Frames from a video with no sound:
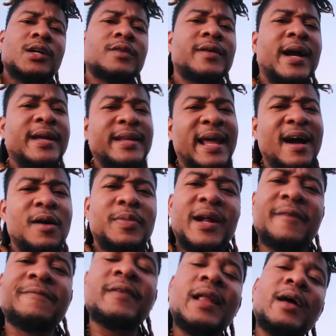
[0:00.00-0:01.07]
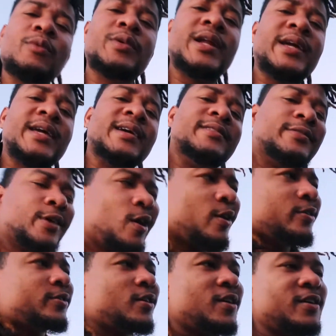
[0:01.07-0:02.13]
right now, but I feel like when it get dark,
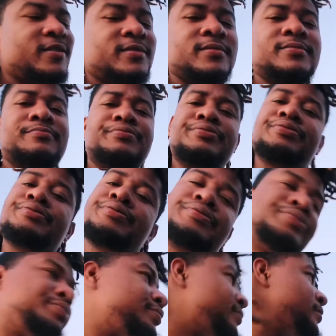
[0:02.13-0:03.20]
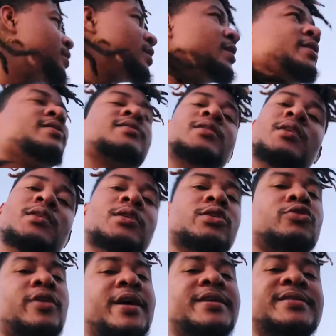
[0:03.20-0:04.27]
it's gonna look
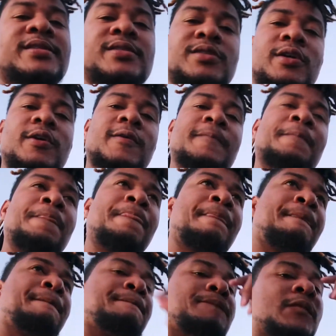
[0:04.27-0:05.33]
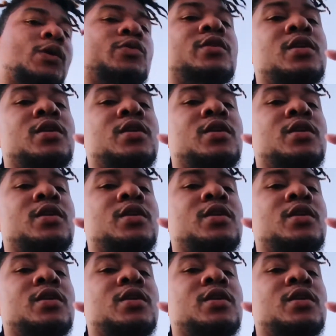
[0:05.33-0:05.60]
crazy. So we're gonna